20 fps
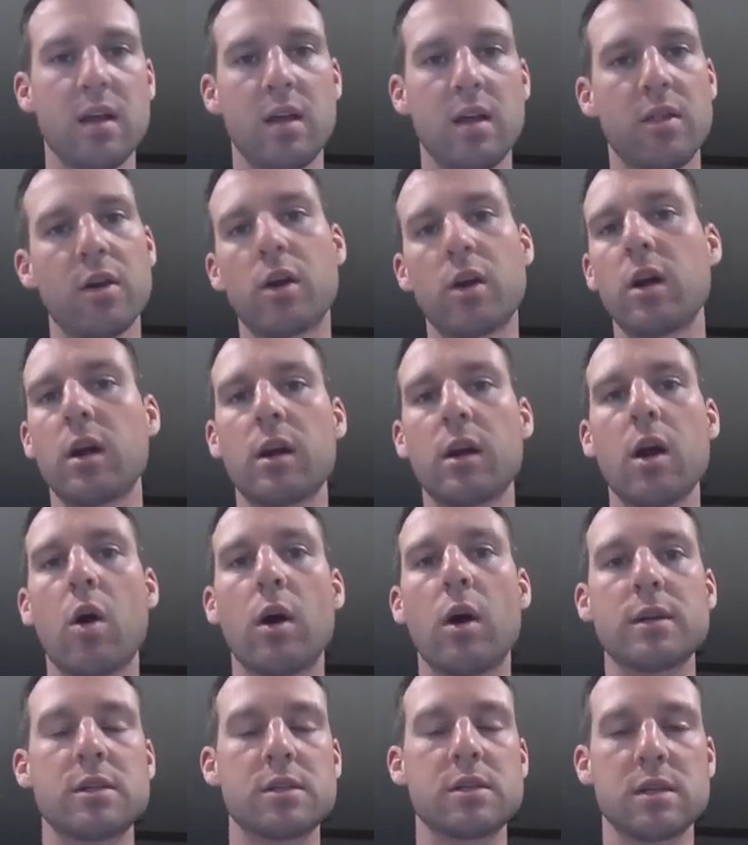they're going to go
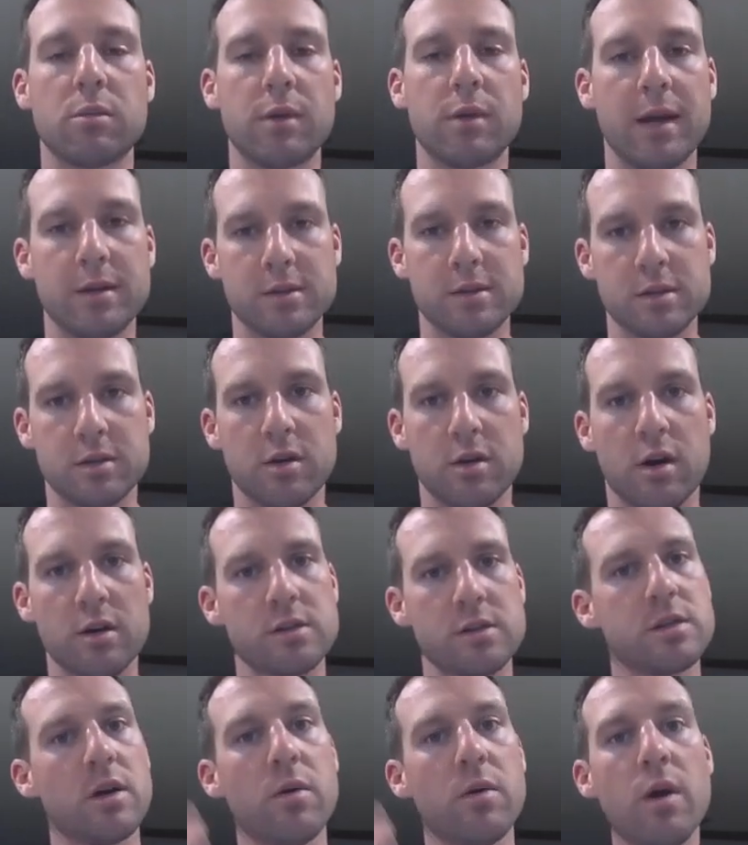onto someone else's car.
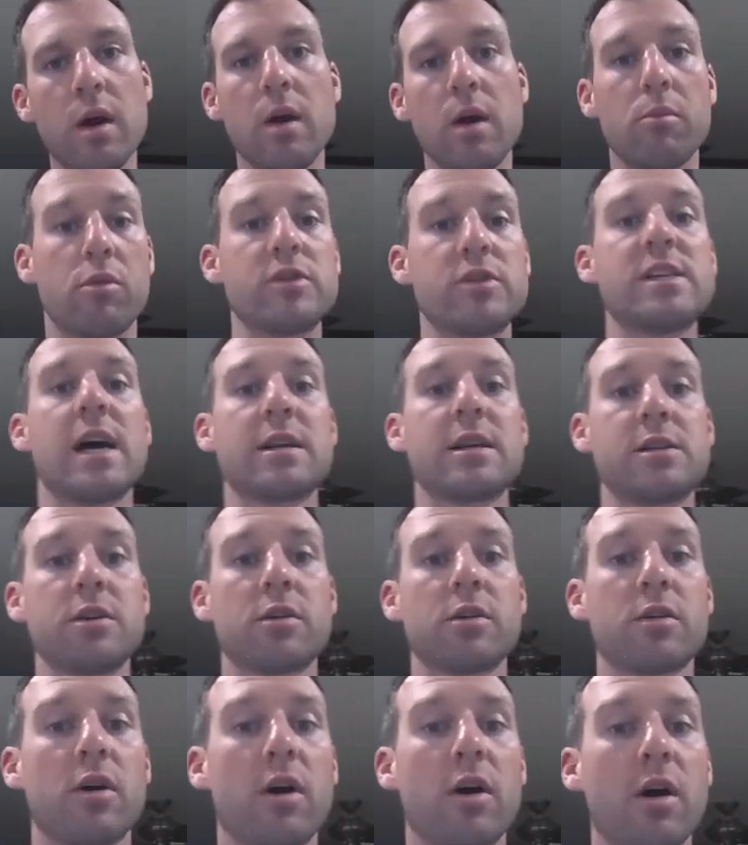So protect your
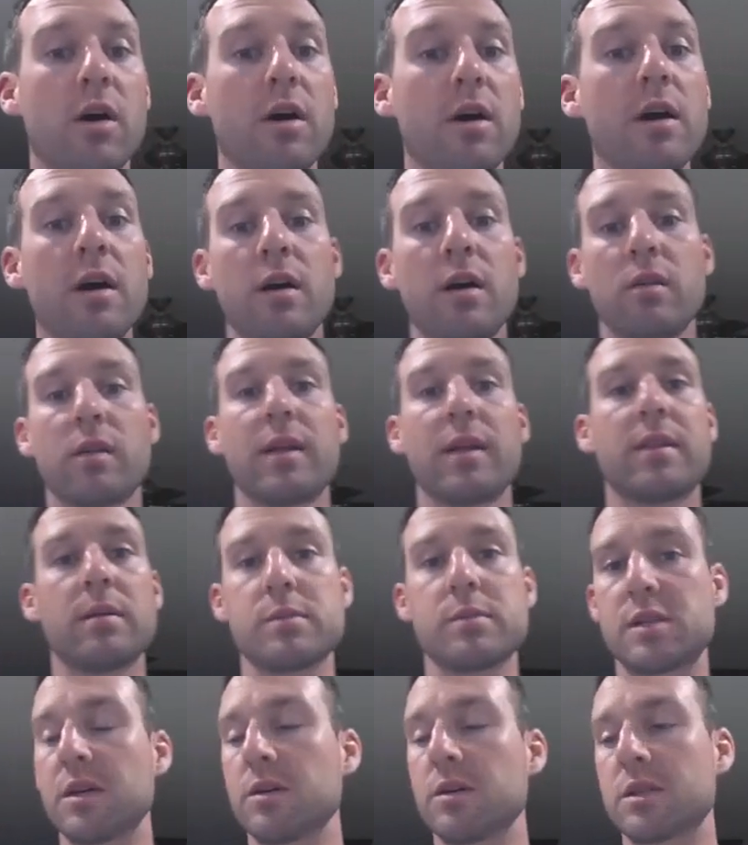car, let them
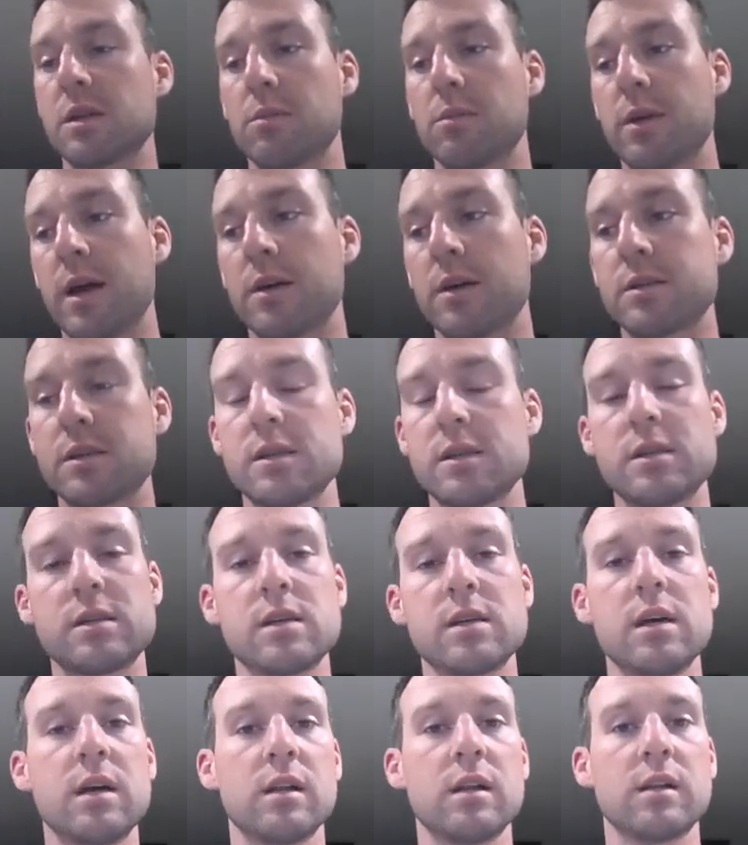steal someone else's,
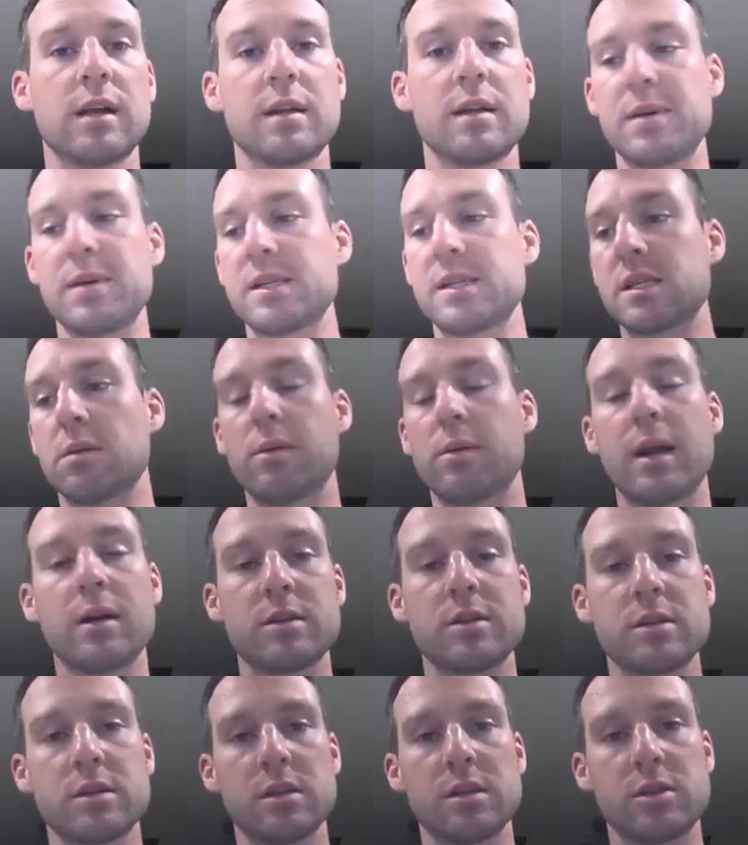let it be someone
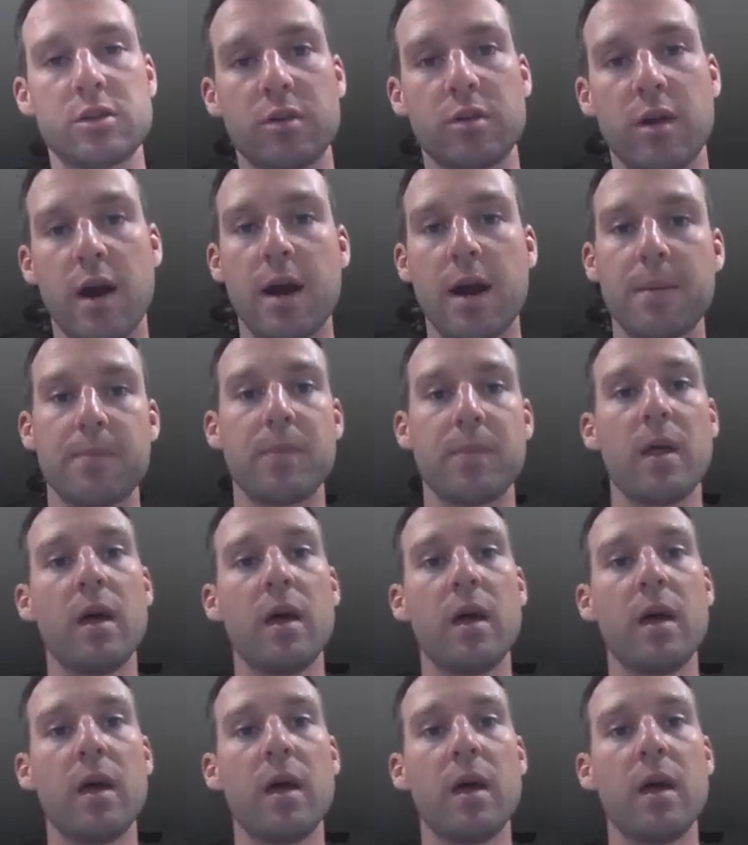else's issue, all right?